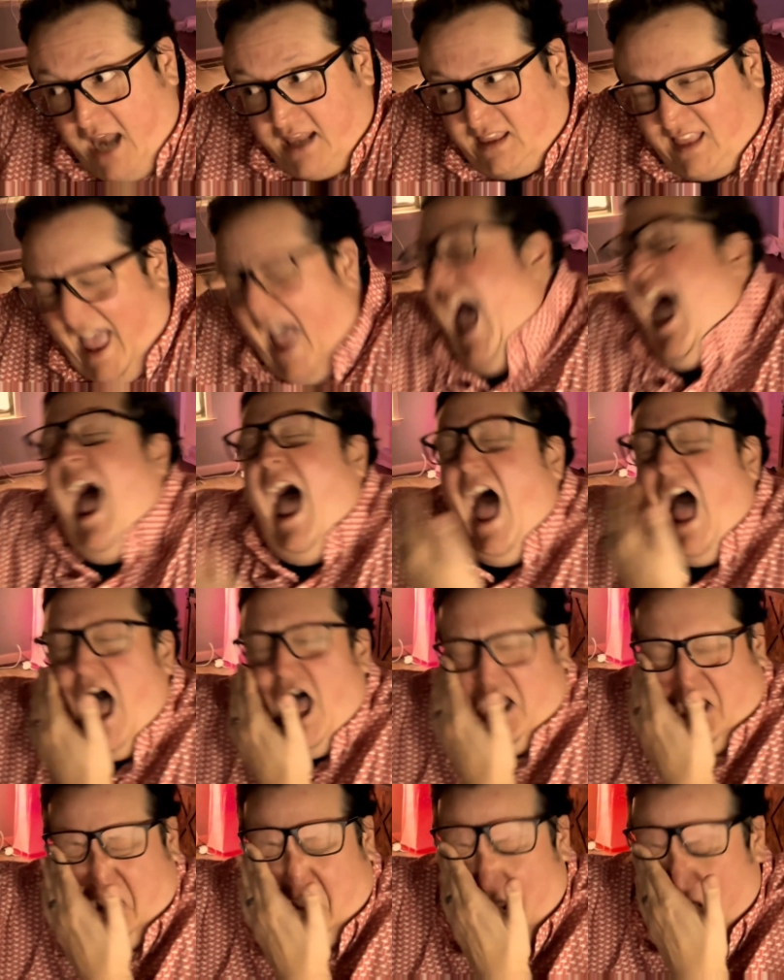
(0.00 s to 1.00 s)
at the,
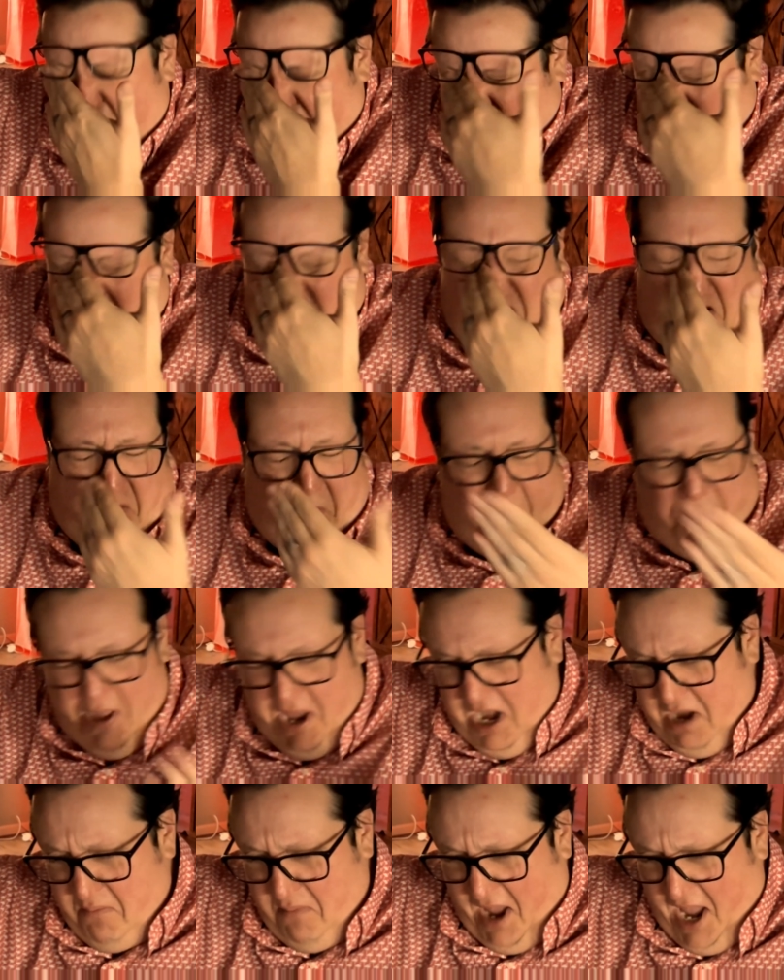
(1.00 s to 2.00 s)
God, I spit
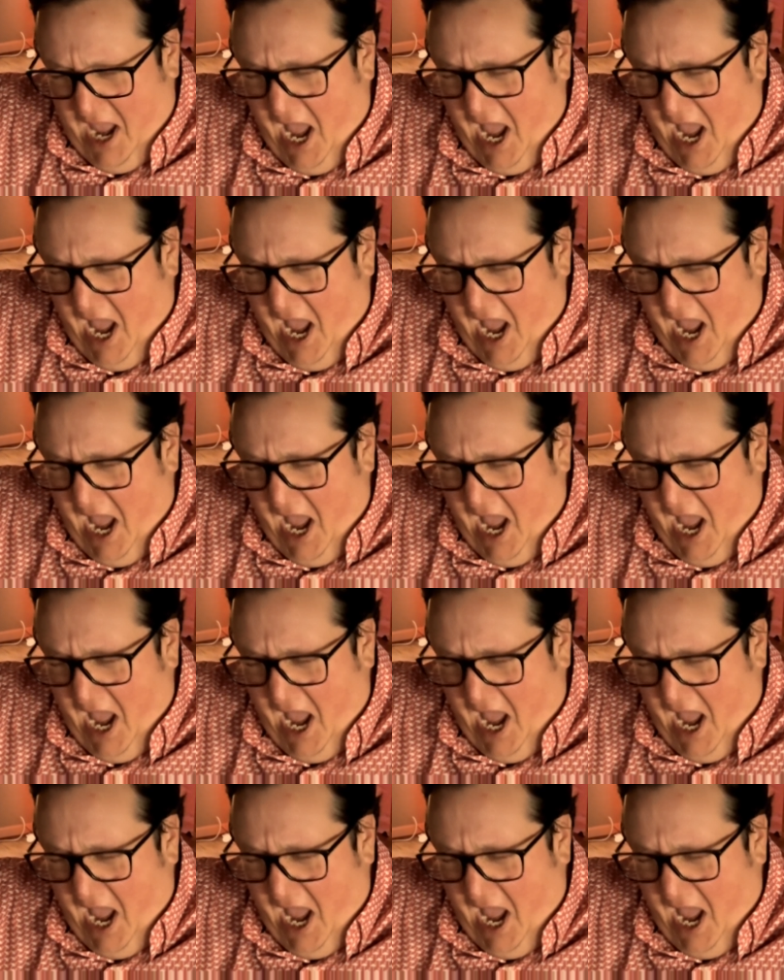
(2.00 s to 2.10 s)
in my